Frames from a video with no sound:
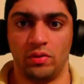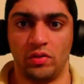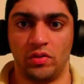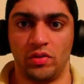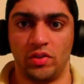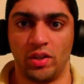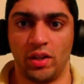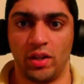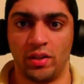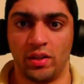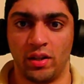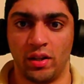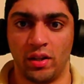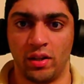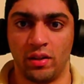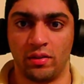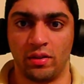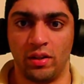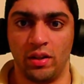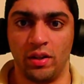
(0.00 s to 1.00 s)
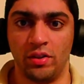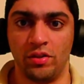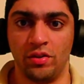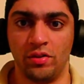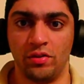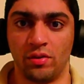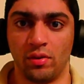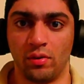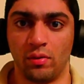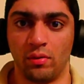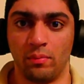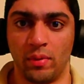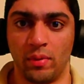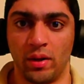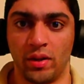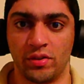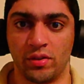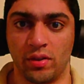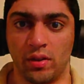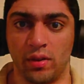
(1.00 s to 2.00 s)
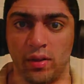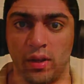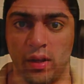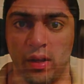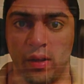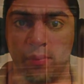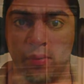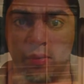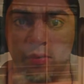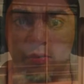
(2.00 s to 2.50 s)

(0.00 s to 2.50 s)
Sada and Kichizo met on April